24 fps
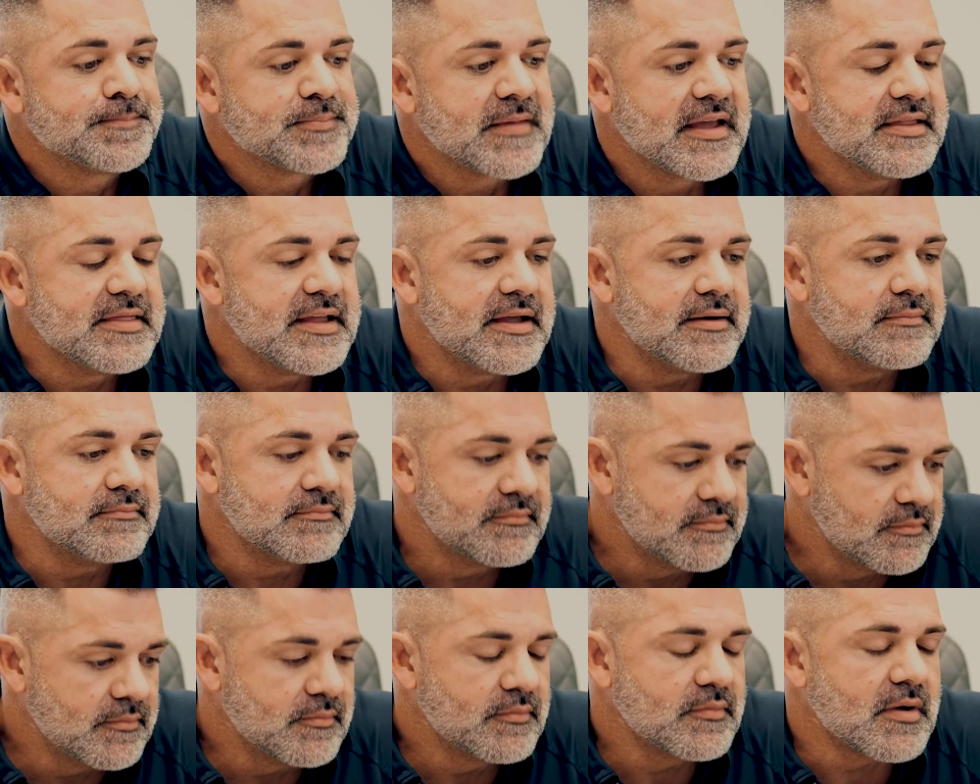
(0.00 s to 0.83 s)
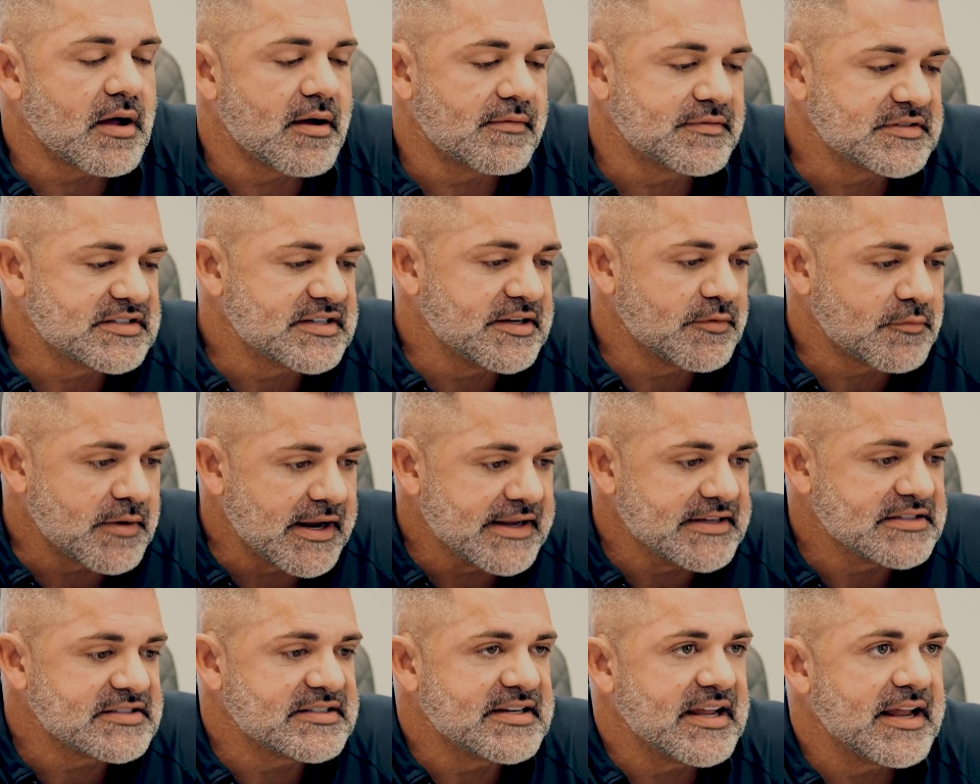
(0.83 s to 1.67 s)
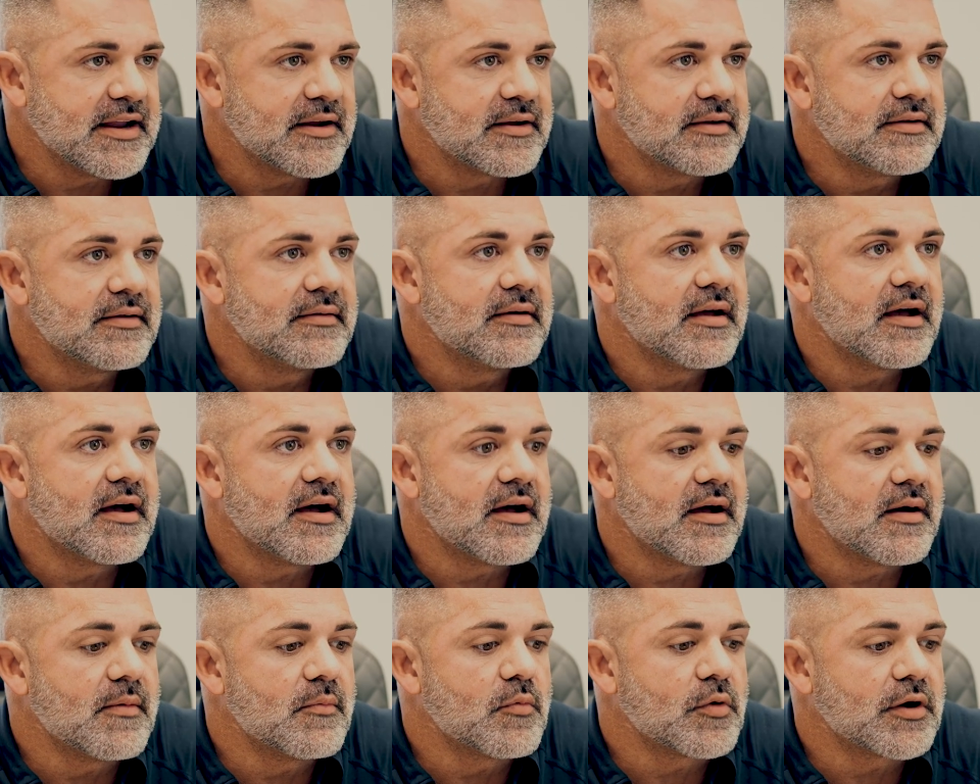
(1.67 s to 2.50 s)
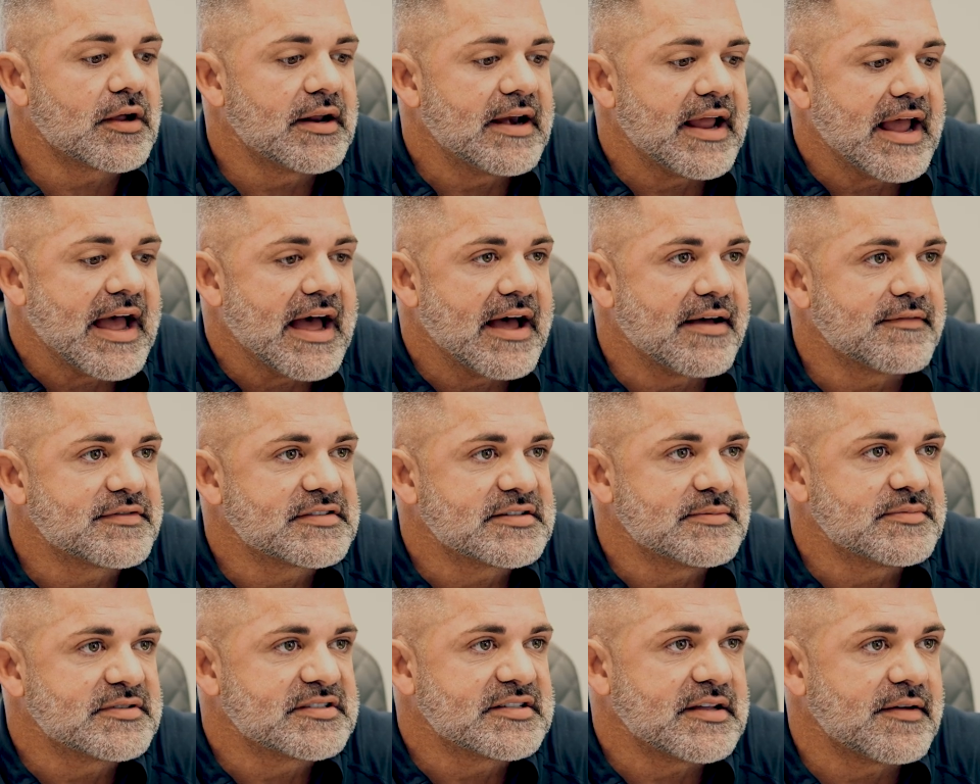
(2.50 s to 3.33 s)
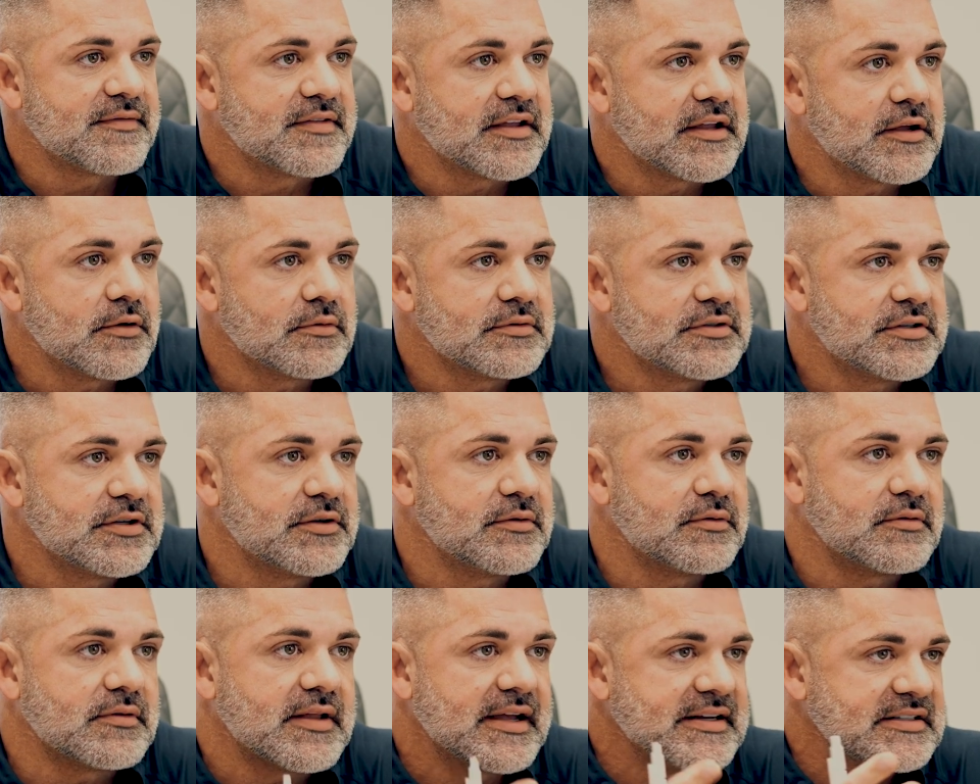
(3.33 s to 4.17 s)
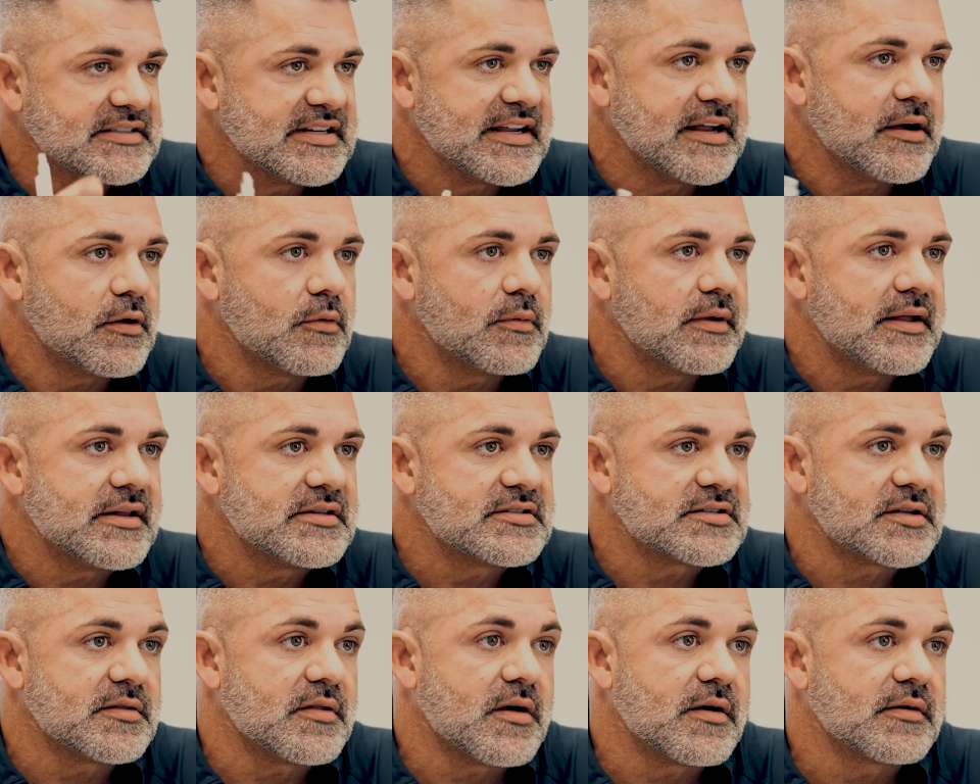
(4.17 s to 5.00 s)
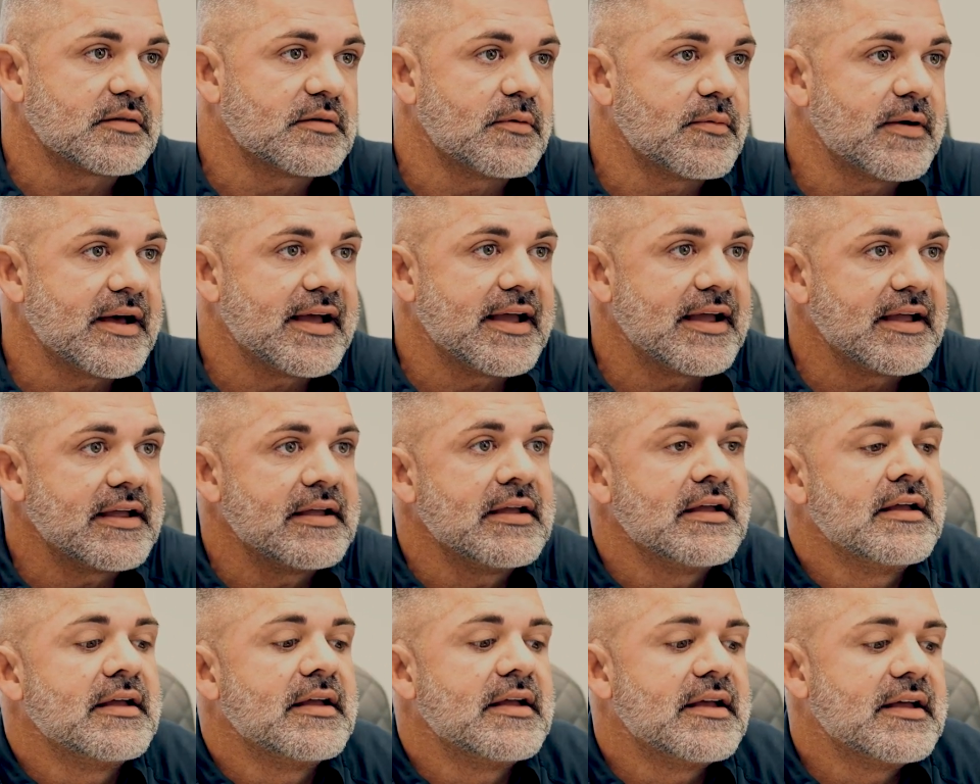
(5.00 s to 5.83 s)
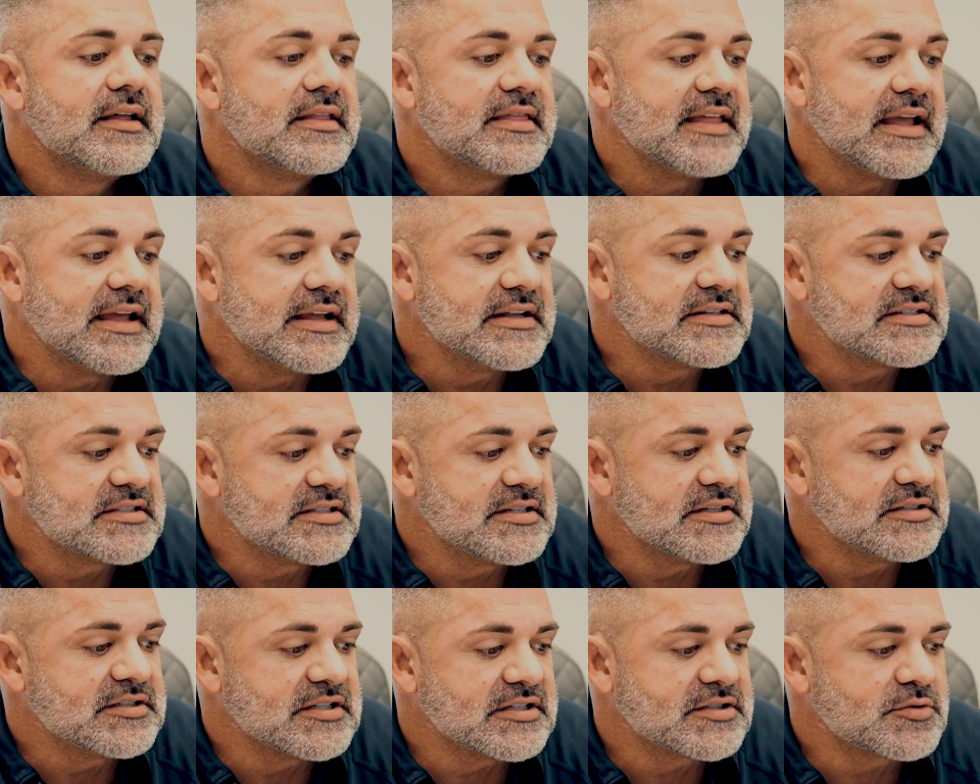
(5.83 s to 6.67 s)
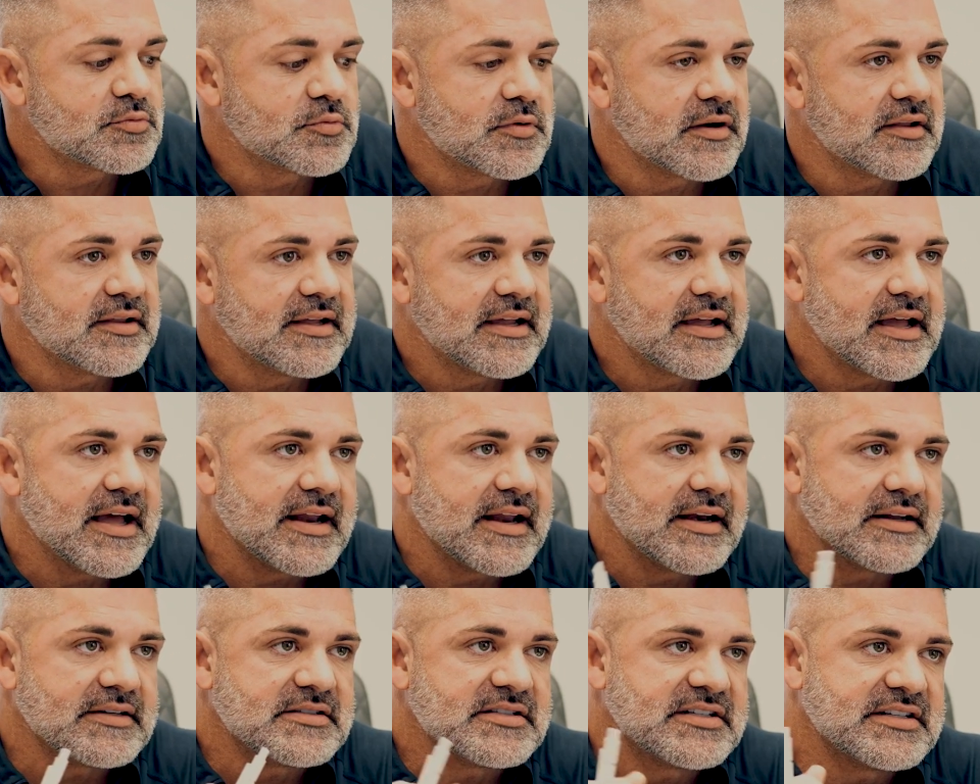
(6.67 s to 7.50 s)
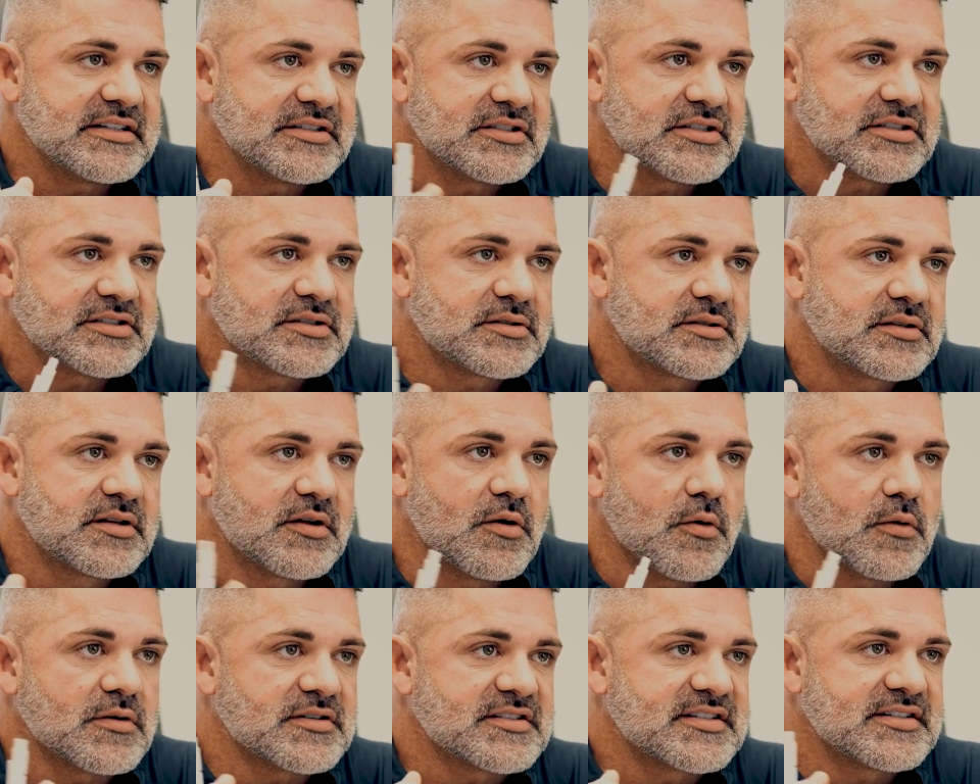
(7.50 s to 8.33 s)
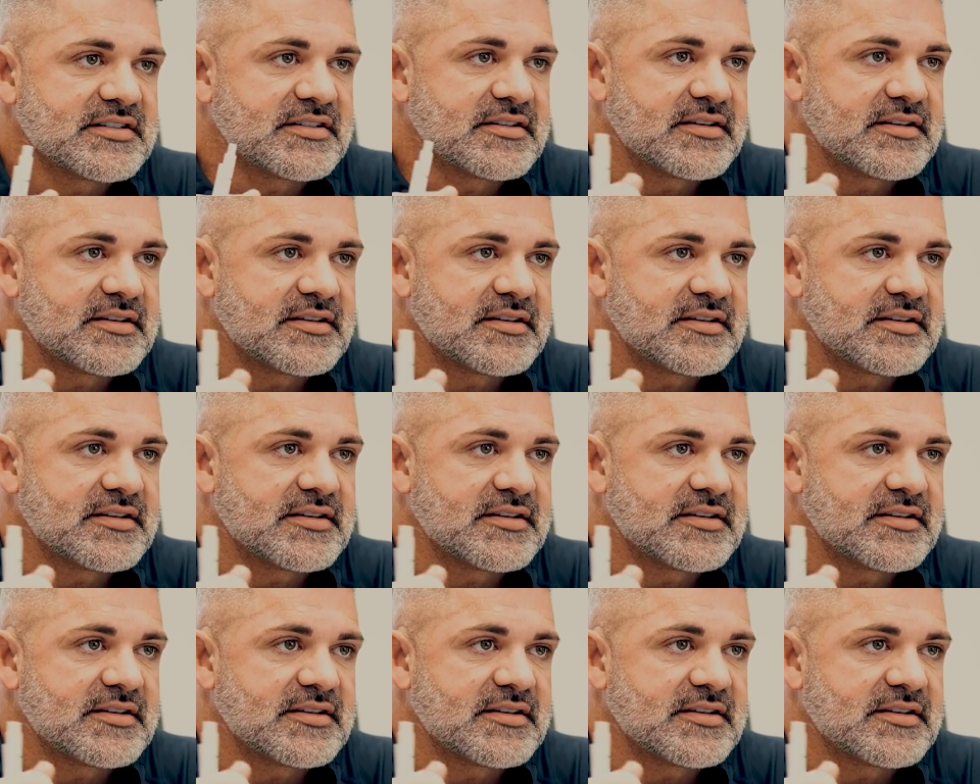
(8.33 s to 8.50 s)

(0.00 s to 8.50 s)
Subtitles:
And then obviously race day, we're going to have some stuff that you'll do like tailwinds along the way, things to just really kind of to just go.